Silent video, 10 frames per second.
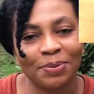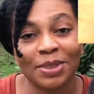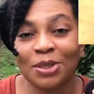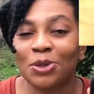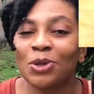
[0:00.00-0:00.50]

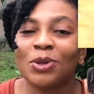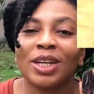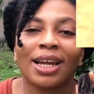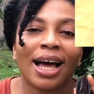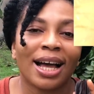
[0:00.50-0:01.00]
it's so
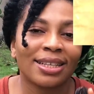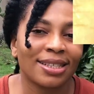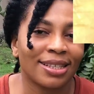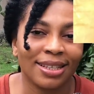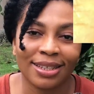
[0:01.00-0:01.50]

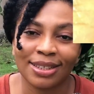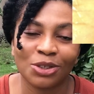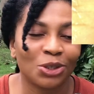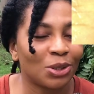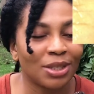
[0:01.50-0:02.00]
relaxing.
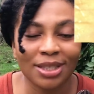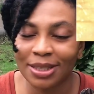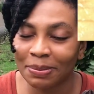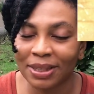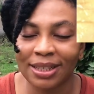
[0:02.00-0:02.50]

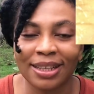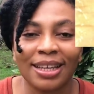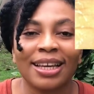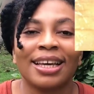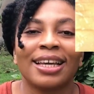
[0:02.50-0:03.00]
Trust me,
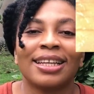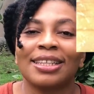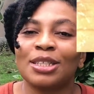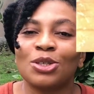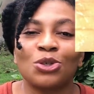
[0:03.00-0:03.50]
it
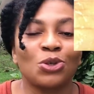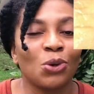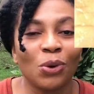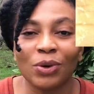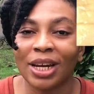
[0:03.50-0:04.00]
is
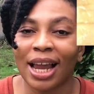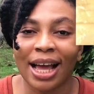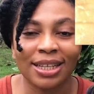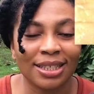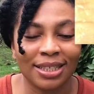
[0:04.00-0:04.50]
so
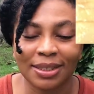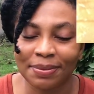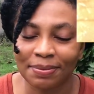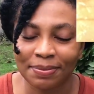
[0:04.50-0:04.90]
relaxing.